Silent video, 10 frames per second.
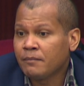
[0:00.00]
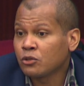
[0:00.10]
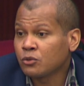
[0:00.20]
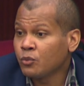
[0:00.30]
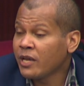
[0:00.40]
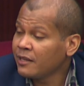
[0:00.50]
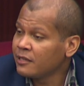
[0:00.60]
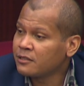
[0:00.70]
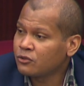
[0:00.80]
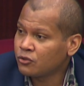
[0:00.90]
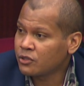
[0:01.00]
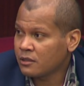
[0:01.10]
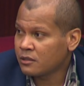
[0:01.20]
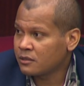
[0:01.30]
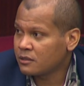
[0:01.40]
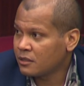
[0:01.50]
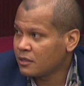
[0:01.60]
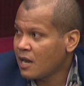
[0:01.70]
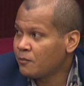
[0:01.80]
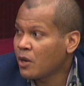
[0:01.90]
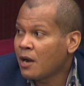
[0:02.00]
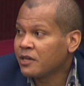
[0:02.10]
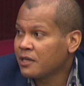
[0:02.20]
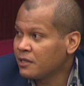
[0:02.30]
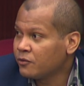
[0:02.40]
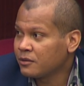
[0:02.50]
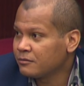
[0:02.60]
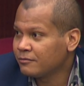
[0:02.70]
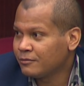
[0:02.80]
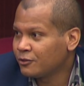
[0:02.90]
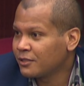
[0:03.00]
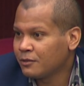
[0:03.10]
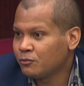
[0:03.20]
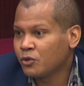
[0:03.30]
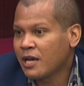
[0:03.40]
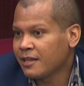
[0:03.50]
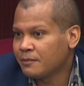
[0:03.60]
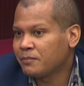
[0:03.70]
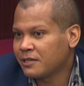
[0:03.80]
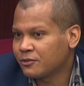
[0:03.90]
Because we have the resources, and we even don't think we have the